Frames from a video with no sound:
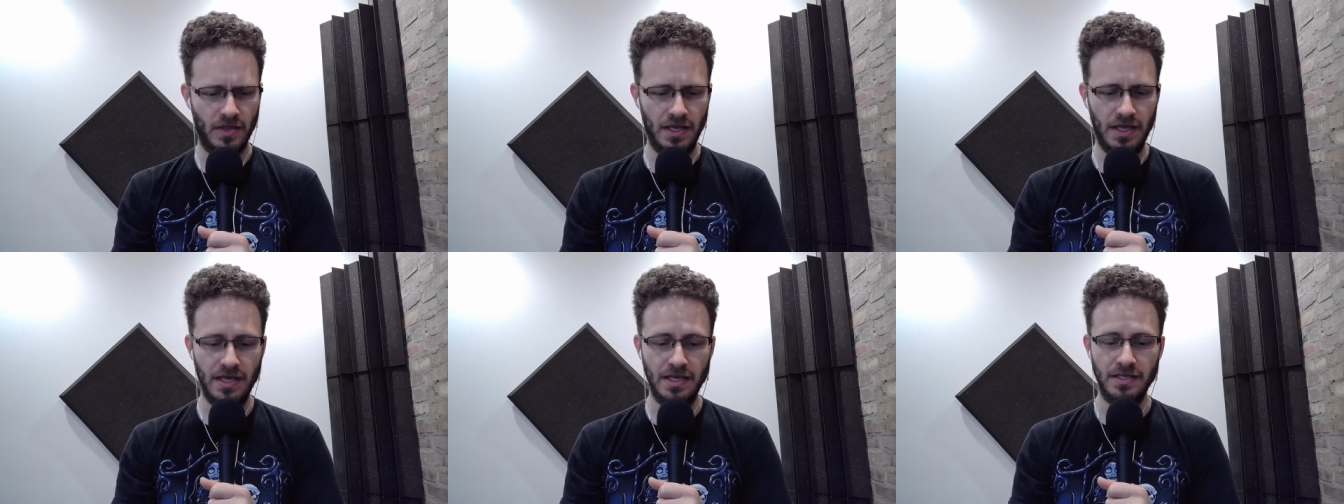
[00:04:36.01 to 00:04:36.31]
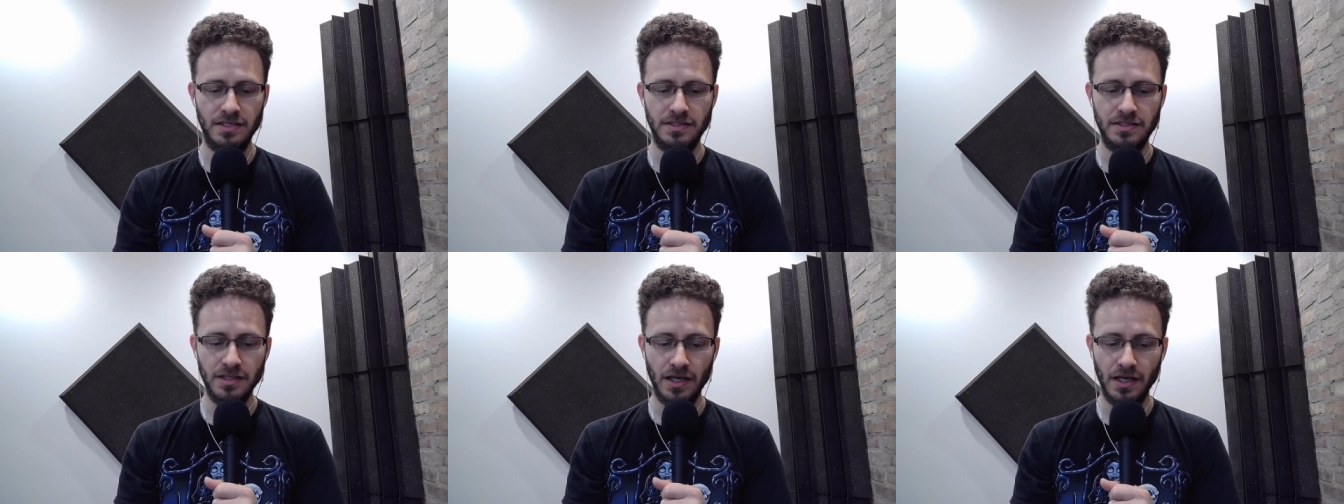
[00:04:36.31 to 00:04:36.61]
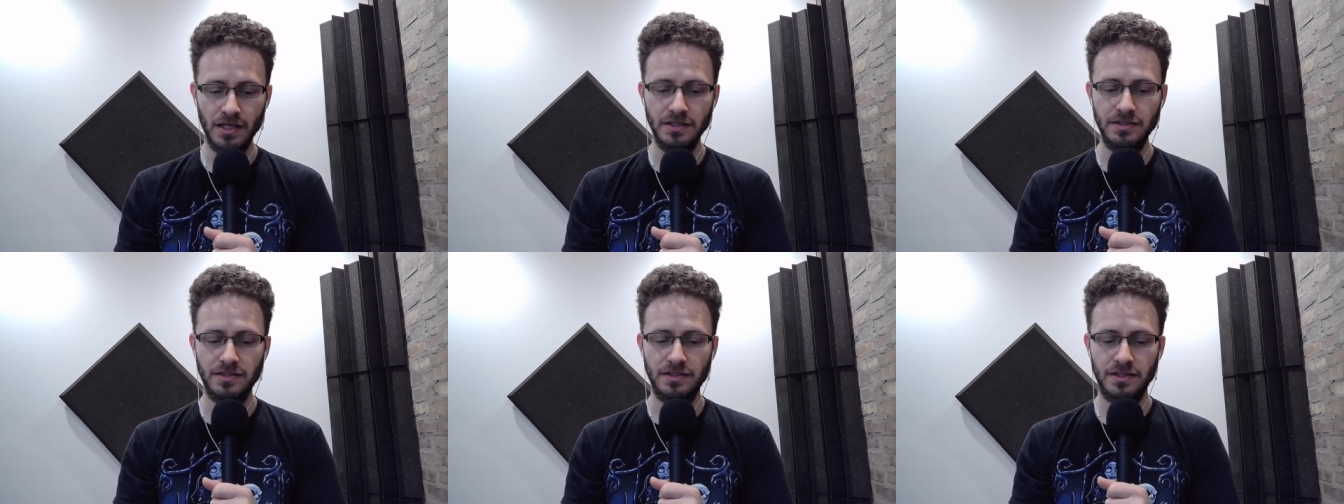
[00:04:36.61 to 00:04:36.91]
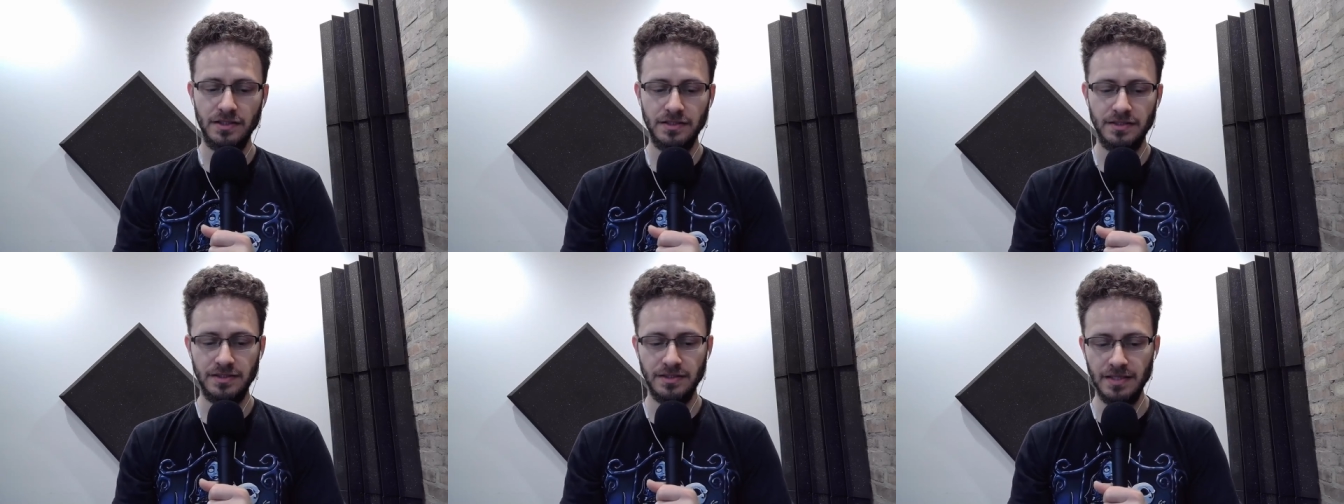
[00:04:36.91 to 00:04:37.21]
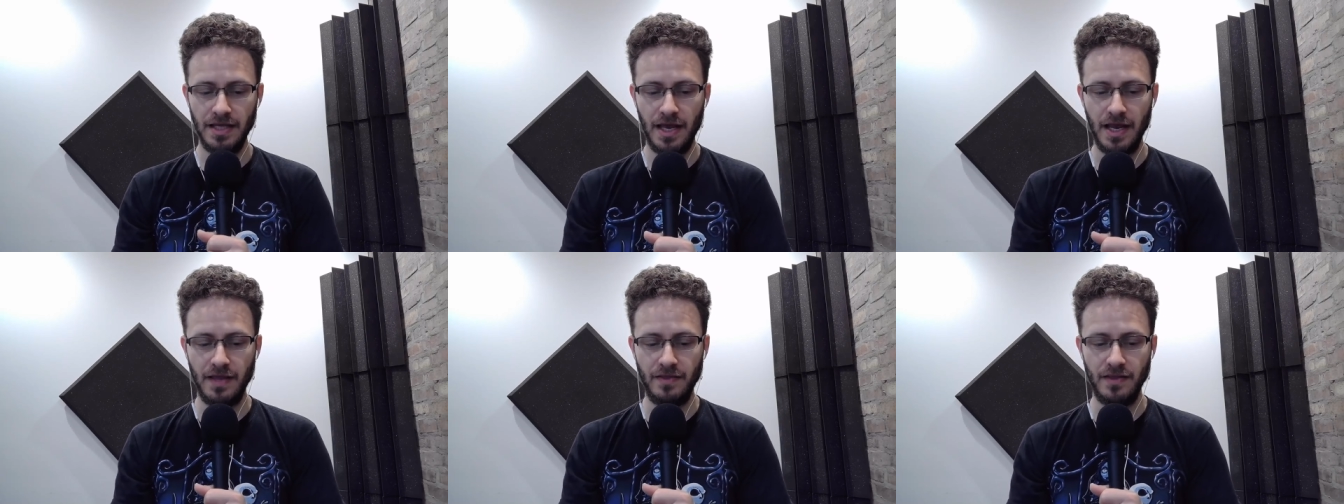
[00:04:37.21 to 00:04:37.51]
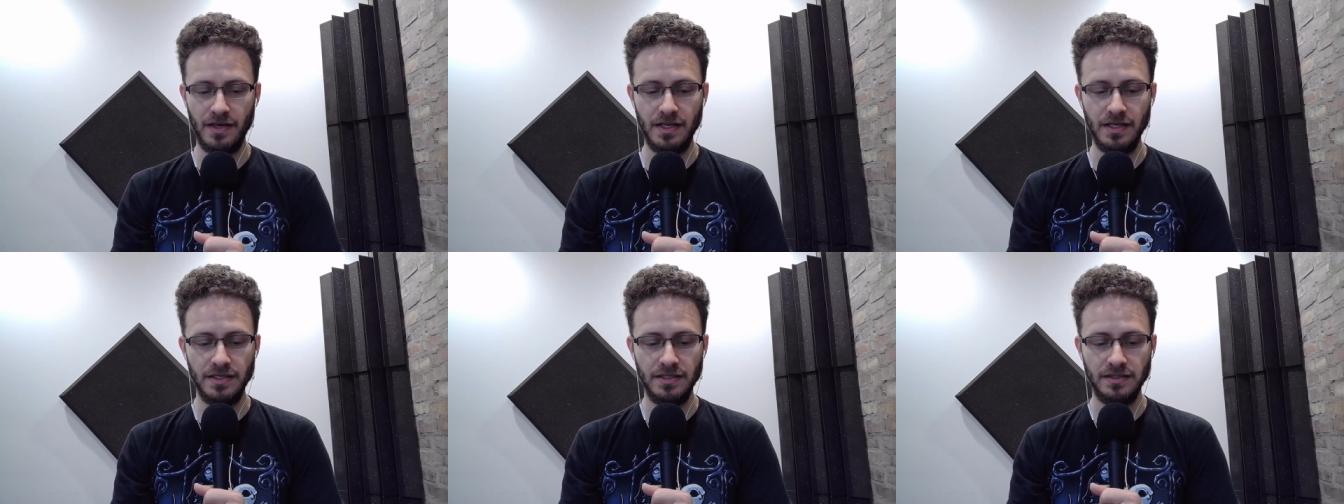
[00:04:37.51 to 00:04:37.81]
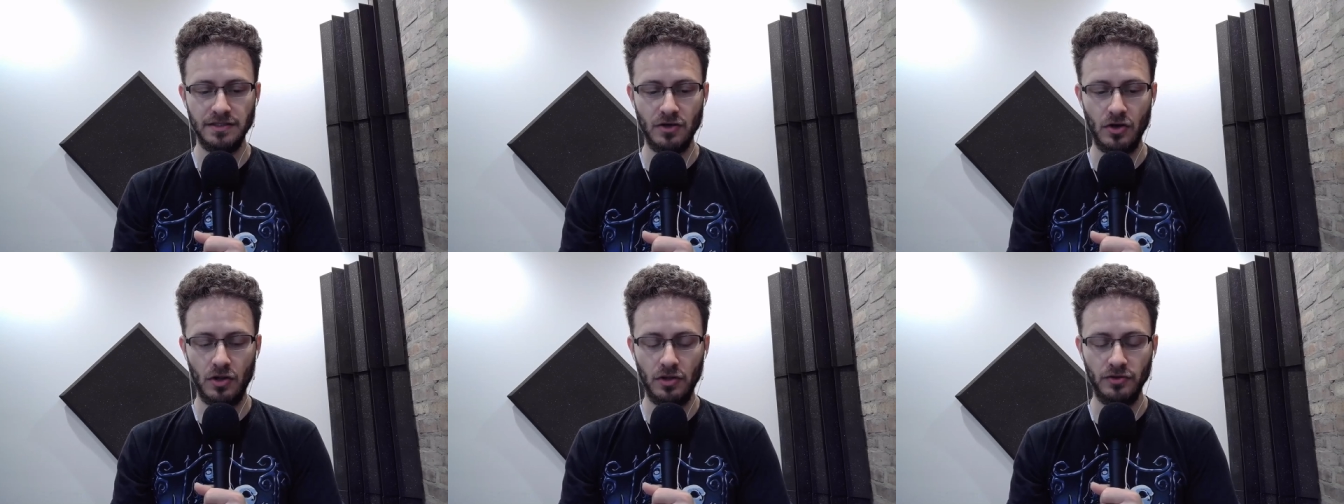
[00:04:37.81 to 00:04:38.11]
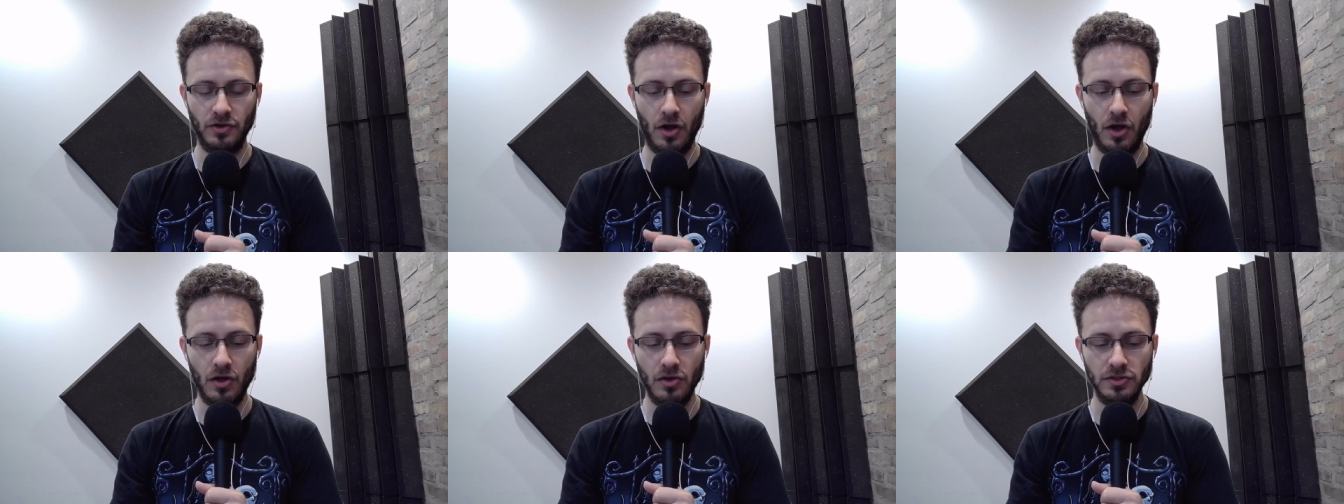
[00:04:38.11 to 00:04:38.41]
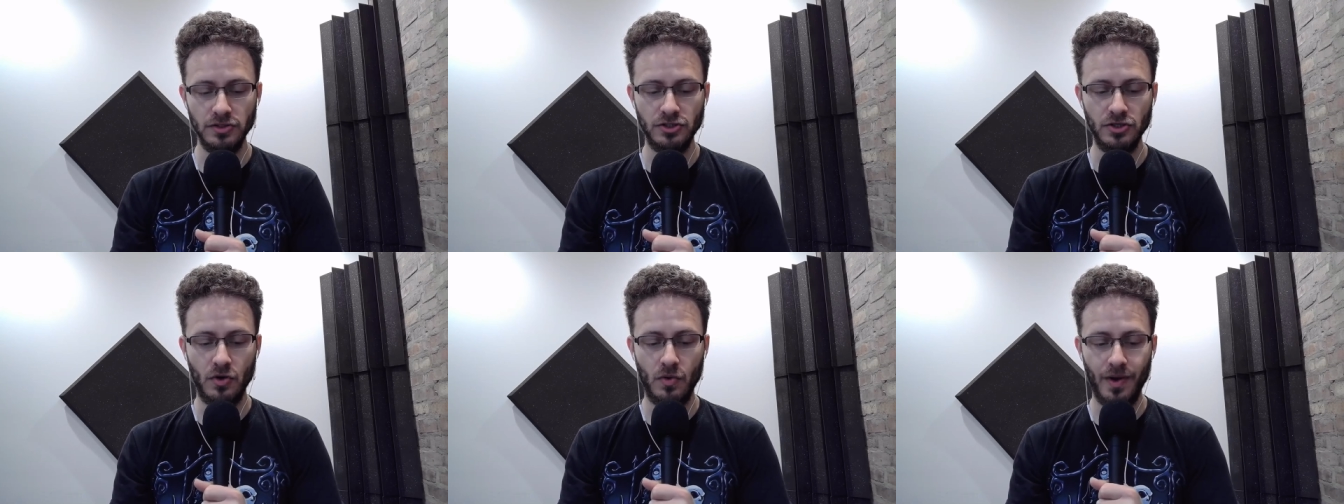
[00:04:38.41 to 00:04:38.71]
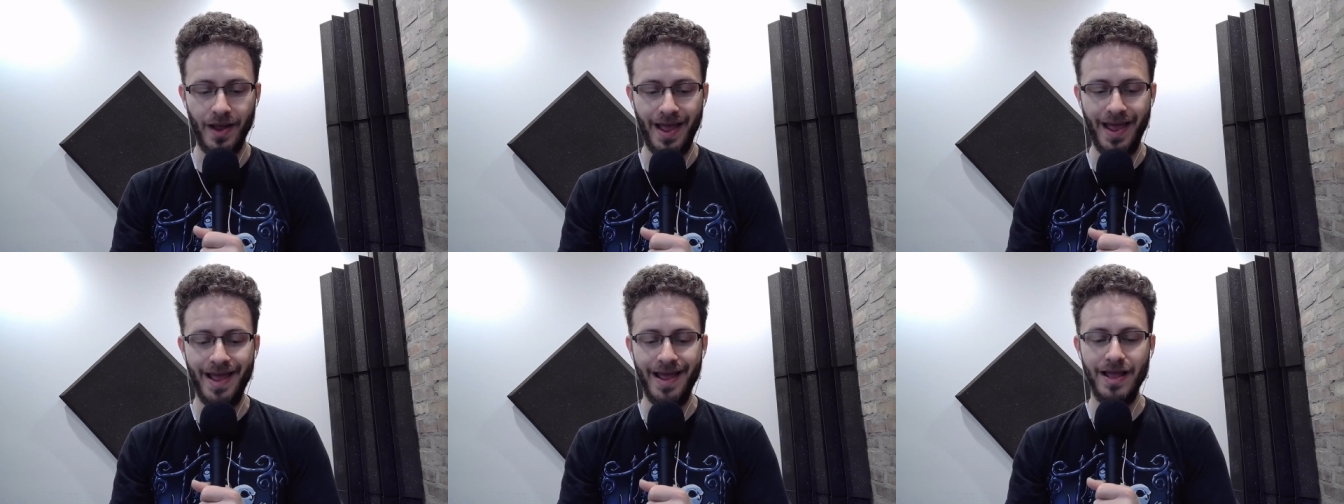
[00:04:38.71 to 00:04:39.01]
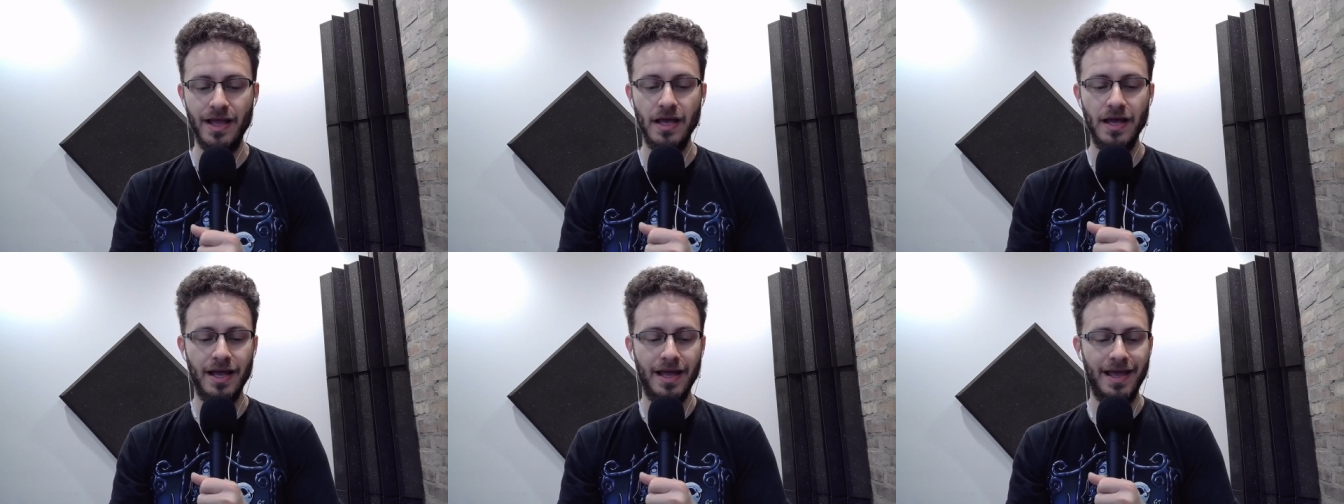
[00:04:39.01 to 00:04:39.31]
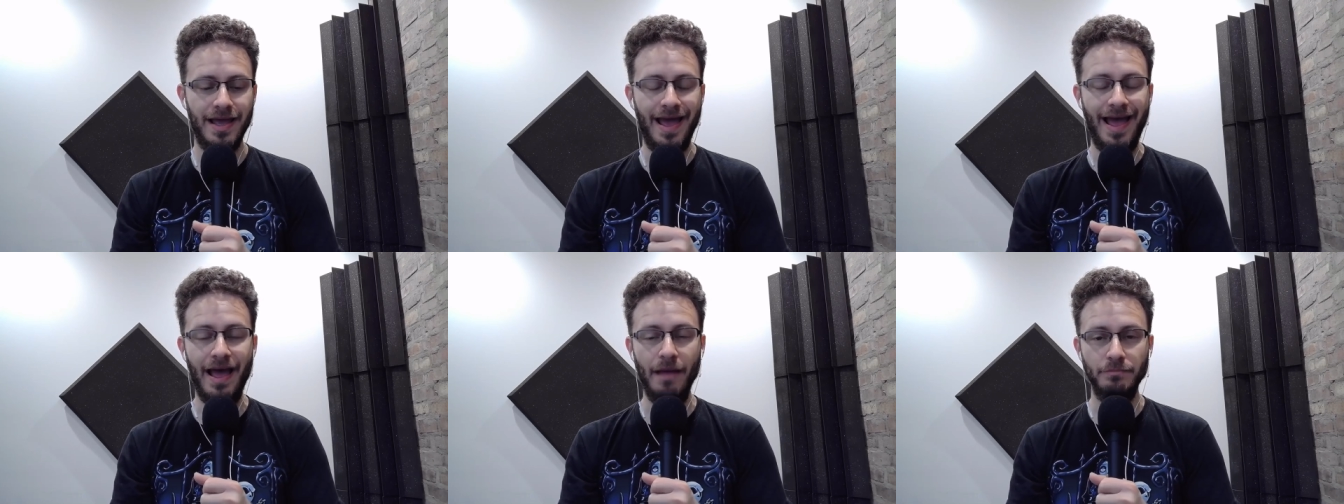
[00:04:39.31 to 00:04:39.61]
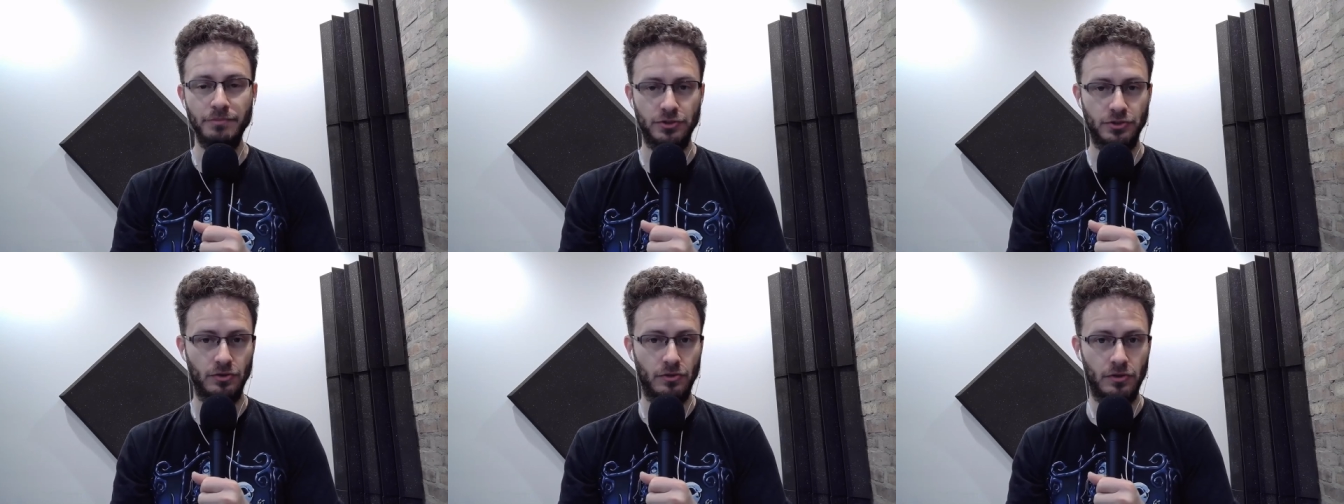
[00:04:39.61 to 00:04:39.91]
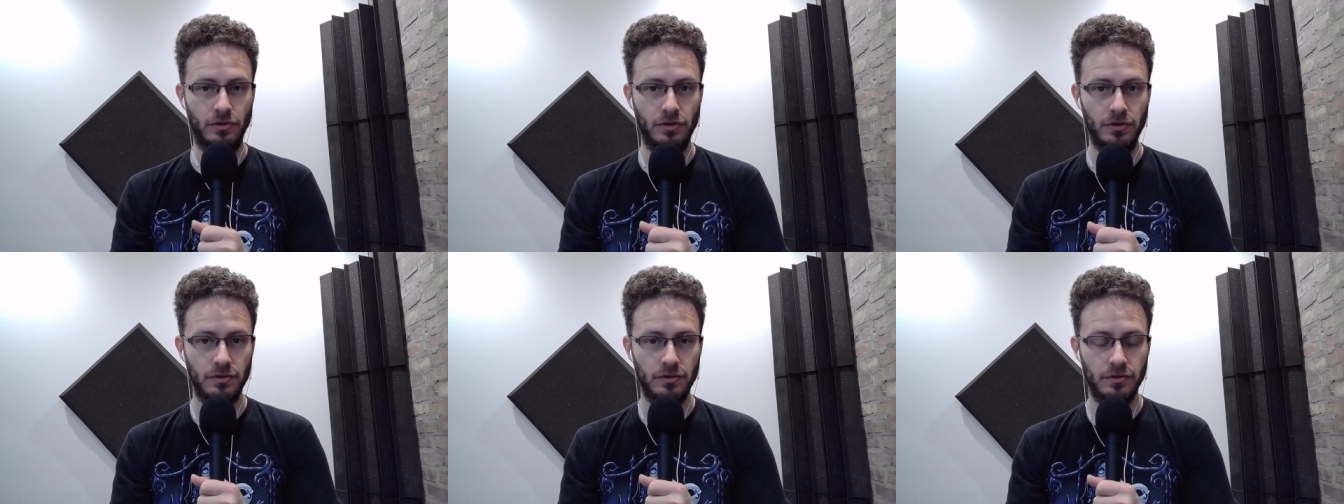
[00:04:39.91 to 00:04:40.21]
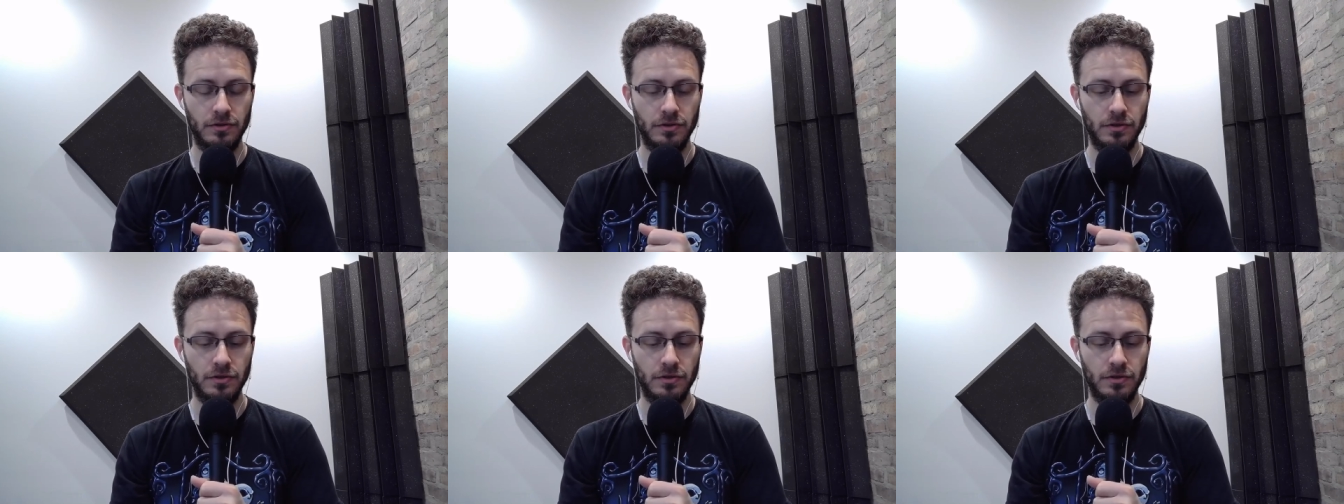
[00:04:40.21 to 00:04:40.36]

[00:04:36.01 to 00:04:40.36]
It does say that it is called also egg capsule.